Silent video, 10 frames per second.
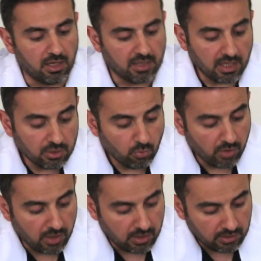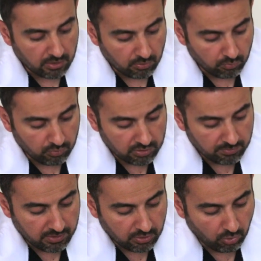Another way
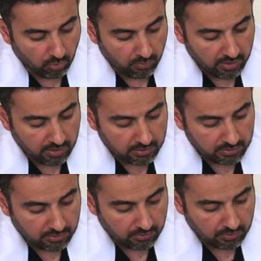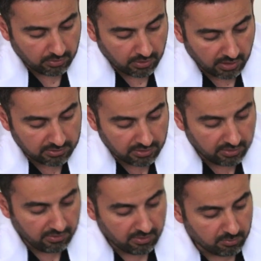would be going uh,
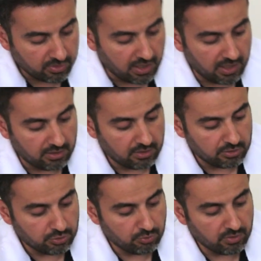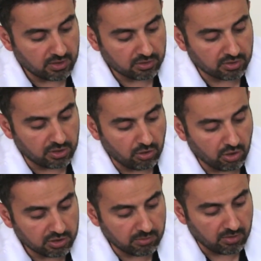underneath the brain, doing a
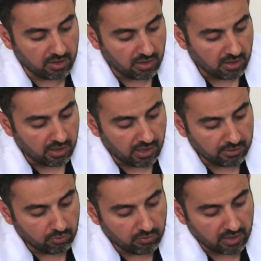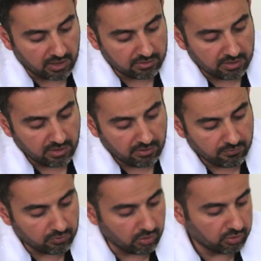craniotomy, and going underneath
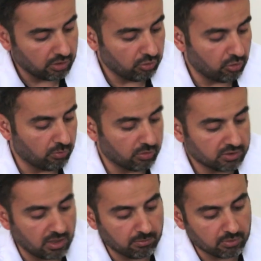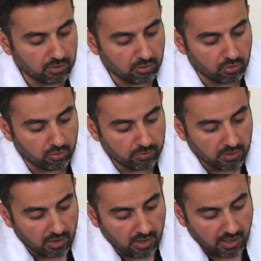the frontal lobe or temporal lobe
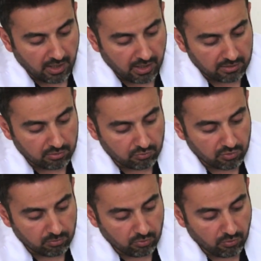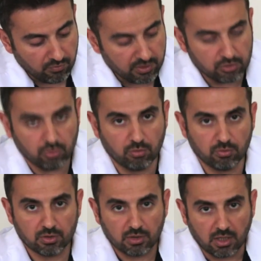and remove the
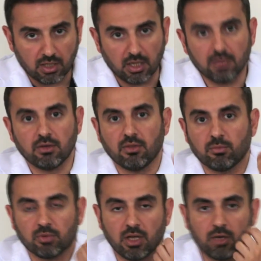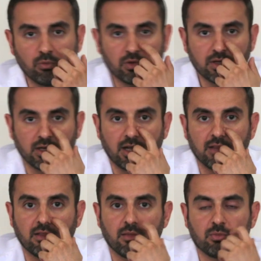tumor under the brain, working
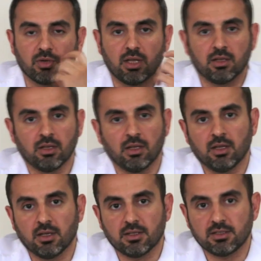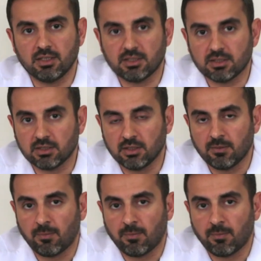under the brain. This